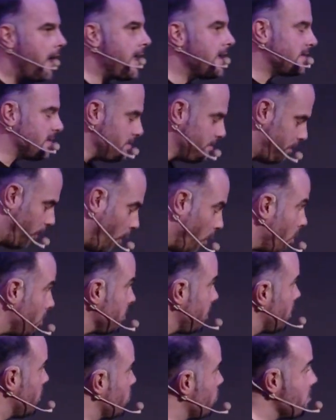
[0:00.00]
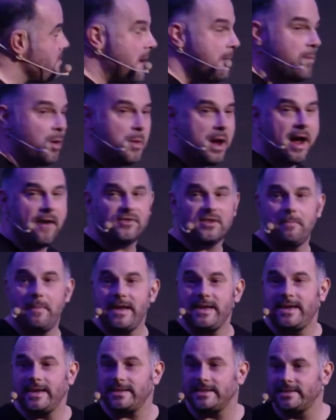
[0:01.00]
It's important, though, to remember we have to
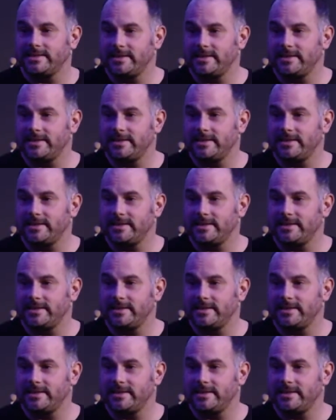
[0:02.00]
make it